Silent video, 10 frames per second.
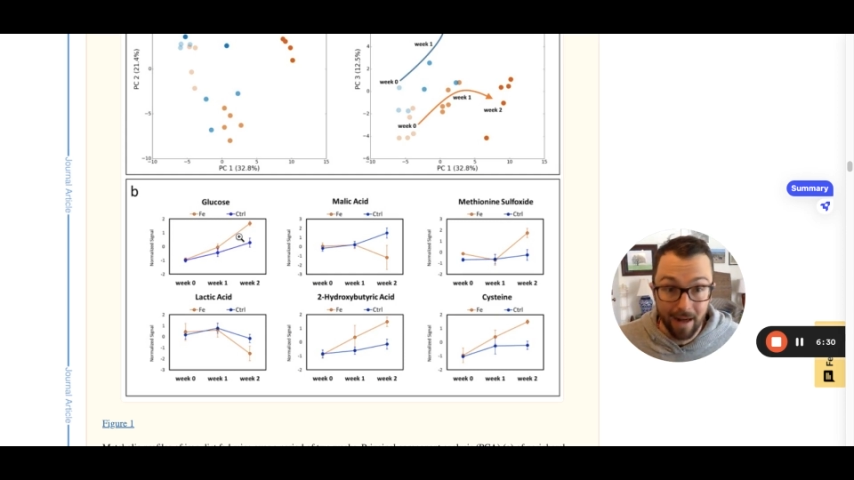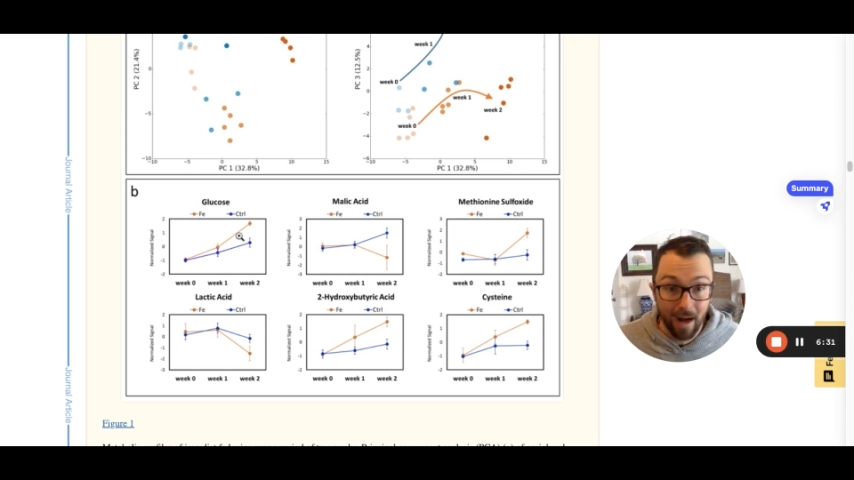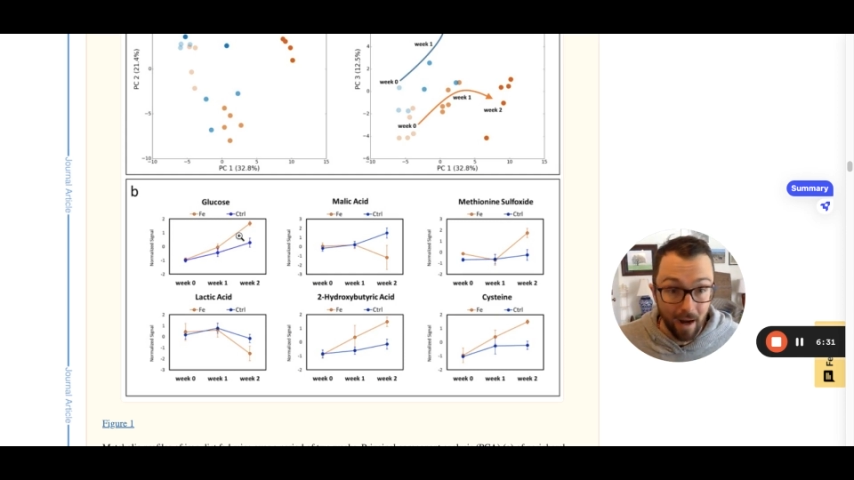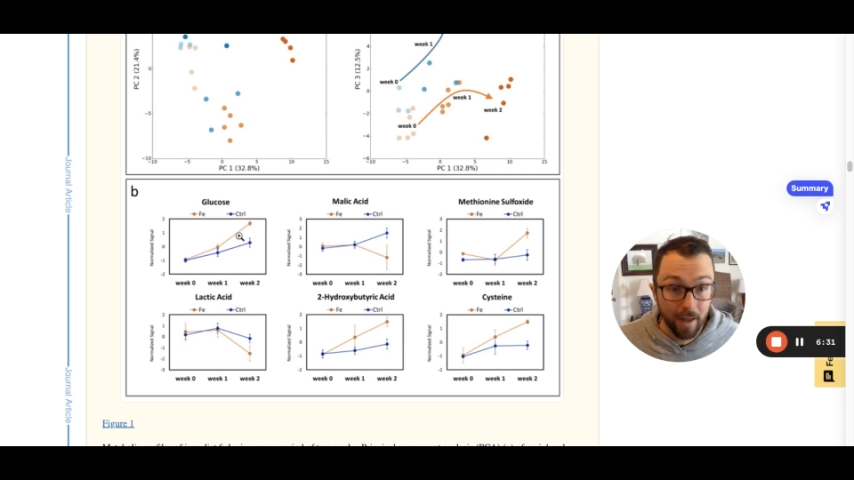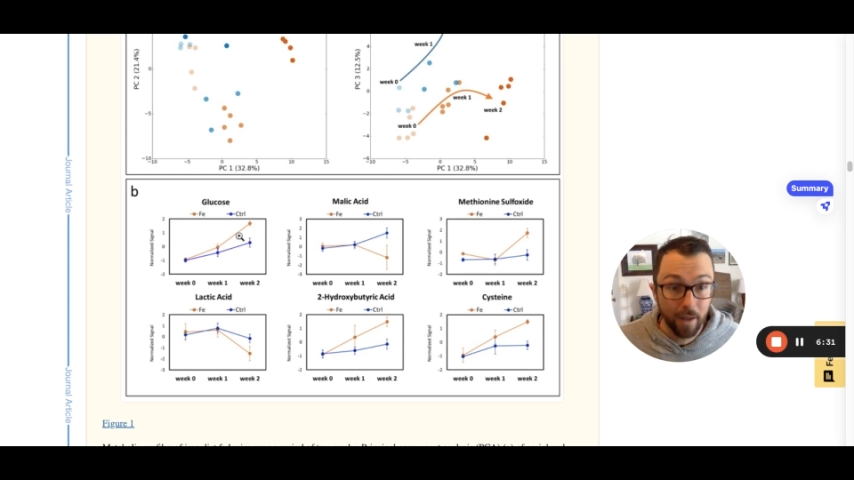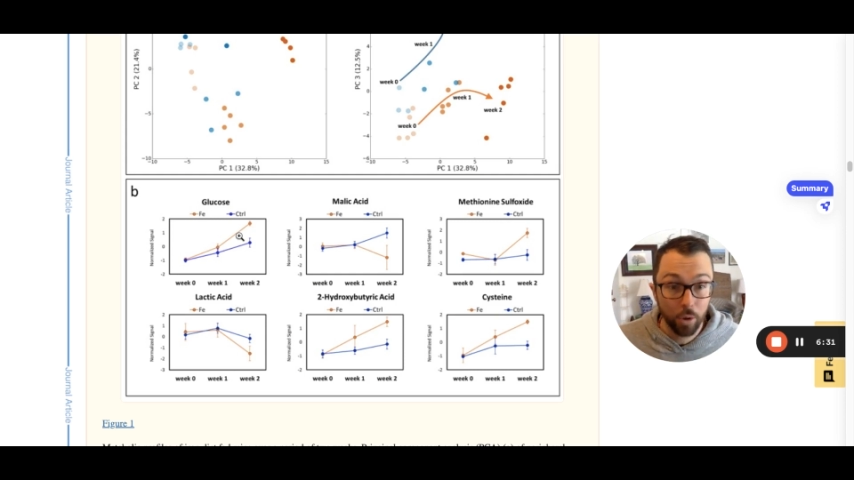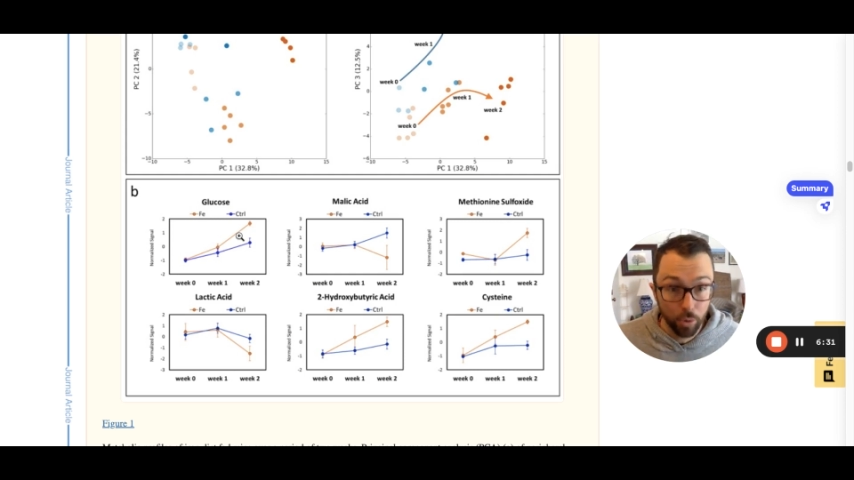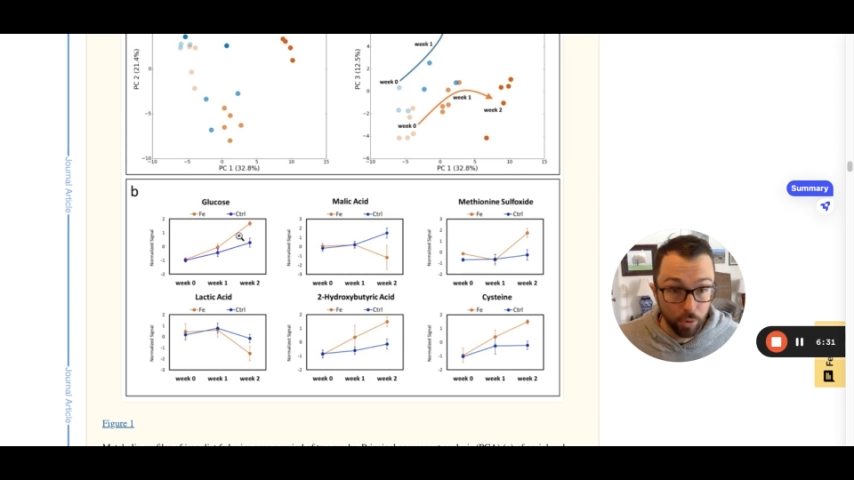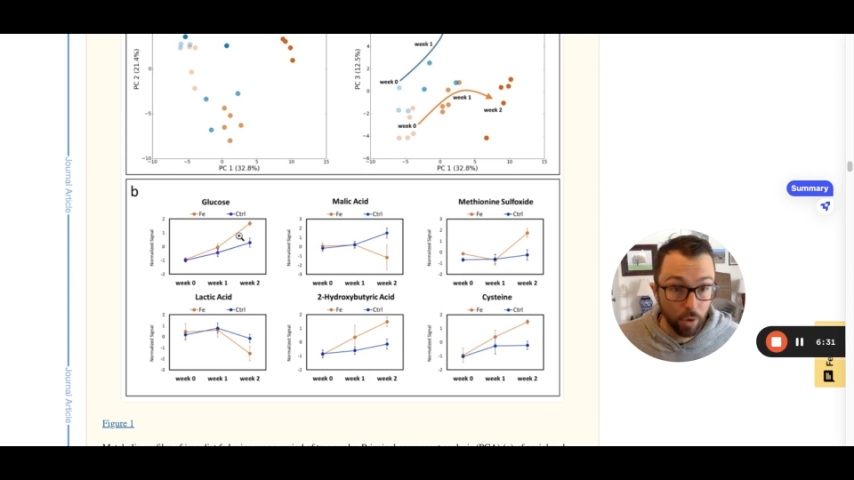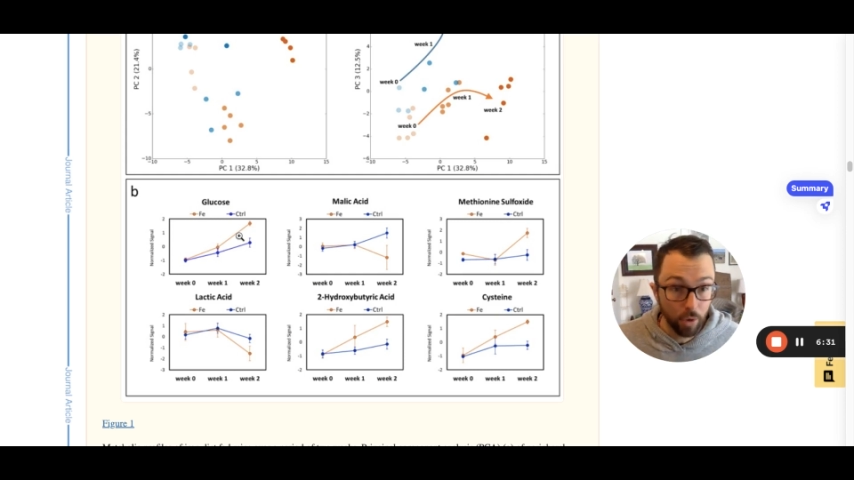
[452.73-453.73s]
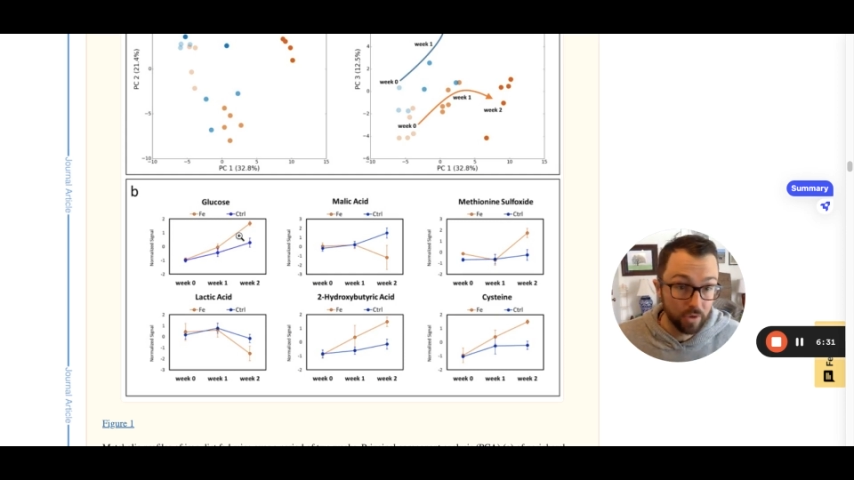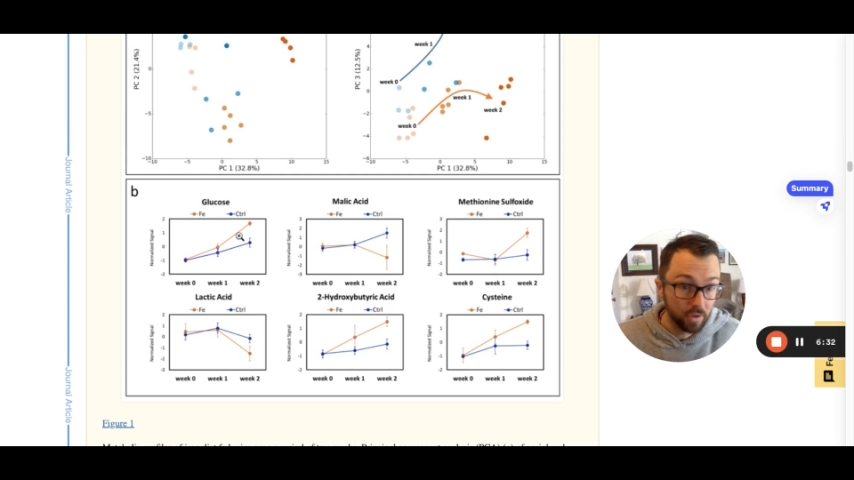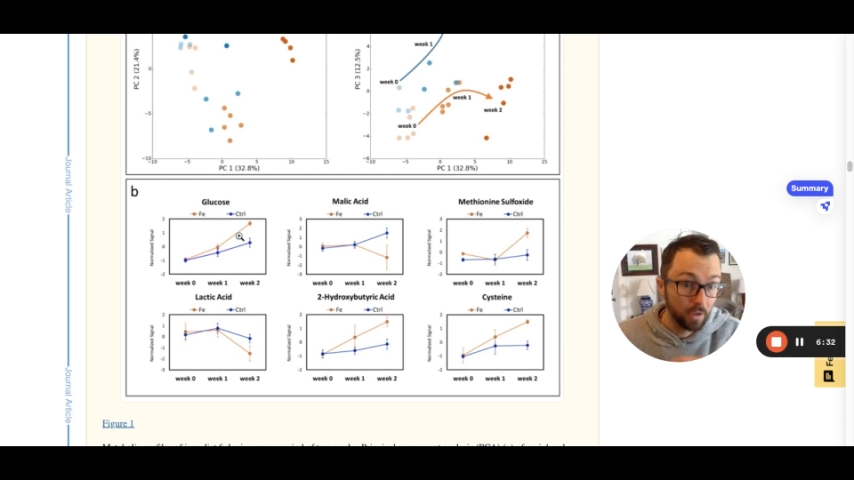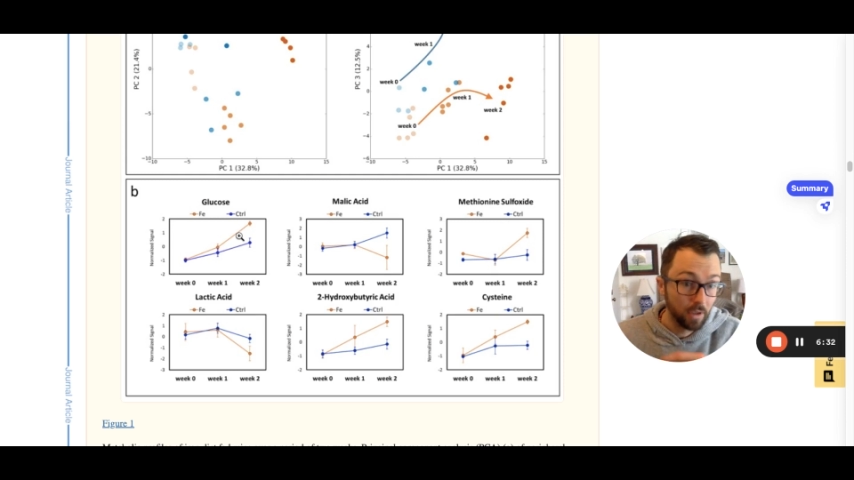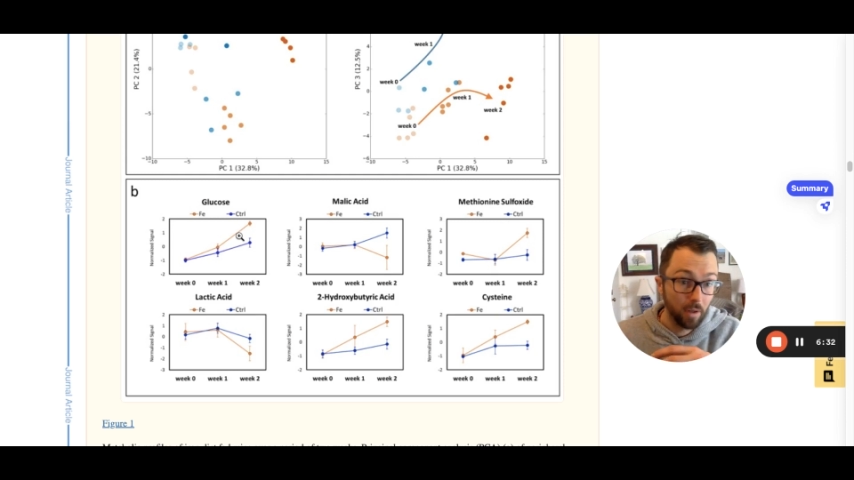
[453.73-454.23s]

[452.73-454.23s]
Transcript: high glucose